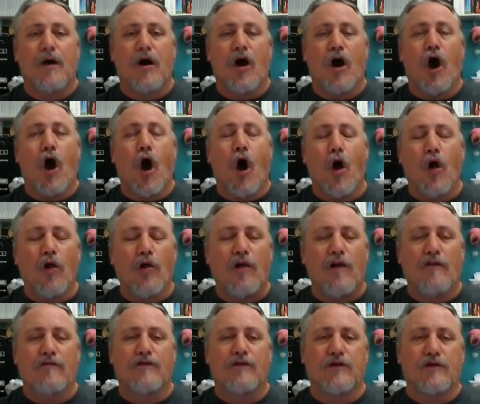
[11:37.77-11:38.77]
all
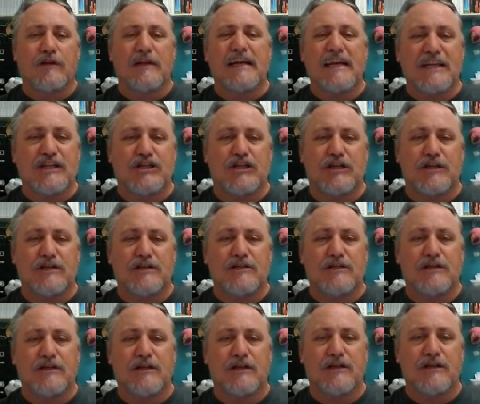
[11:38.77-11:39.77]
of your
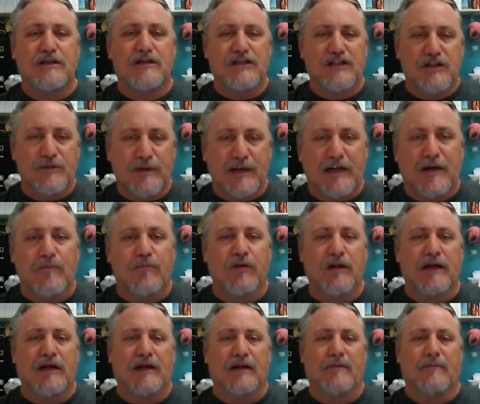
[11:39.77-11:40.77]
legions to be
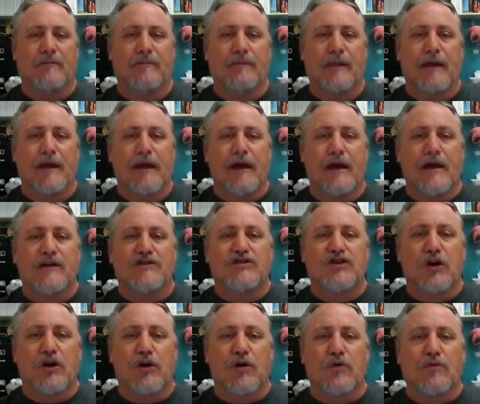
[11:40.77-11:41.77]
complete.
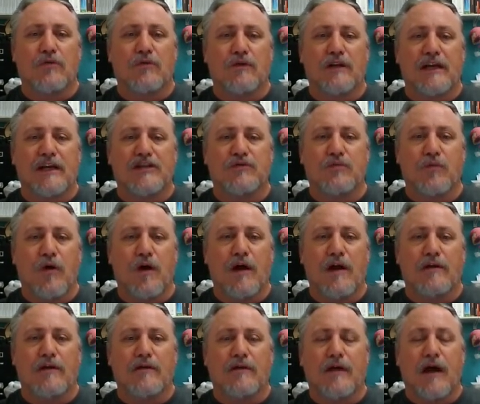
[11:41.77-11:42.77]
So Legion
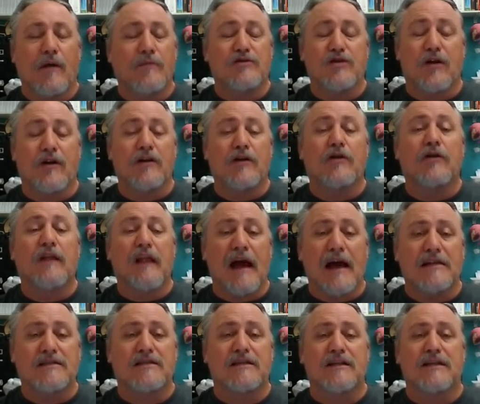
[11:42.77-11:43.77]
1, your
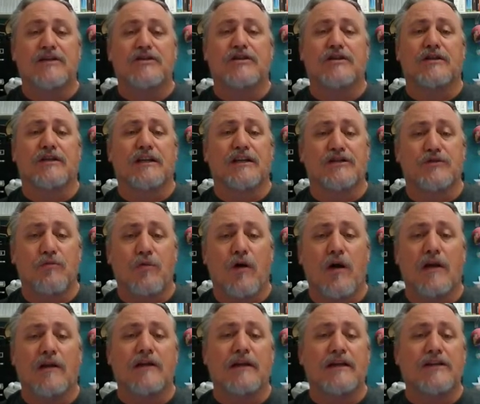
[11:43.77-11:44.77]
class Legion, Legion
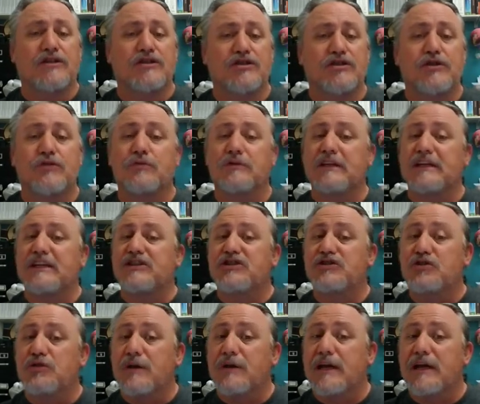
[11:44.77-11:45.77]
1, Legion 2, Legion
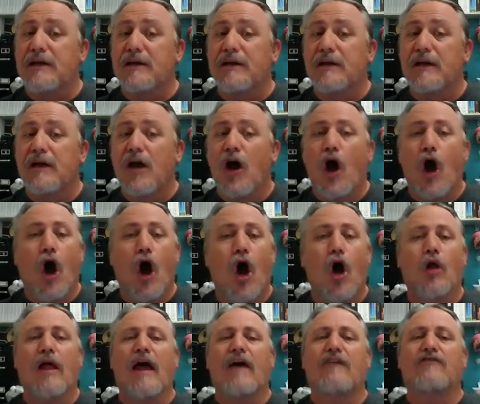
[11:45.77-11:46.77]
3,
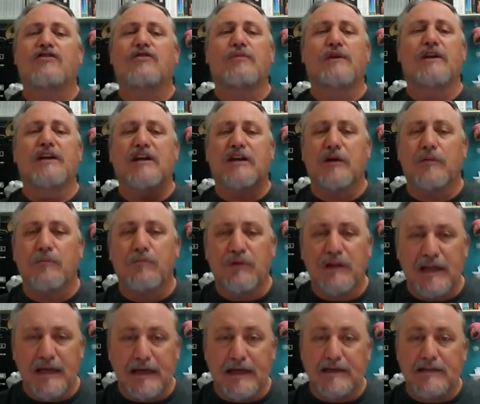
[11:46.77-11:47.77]
all have to be
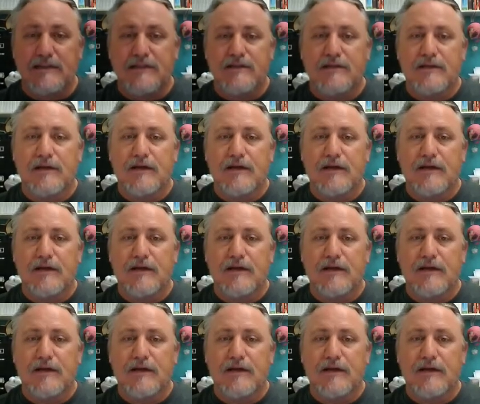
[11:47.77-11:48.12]
complete.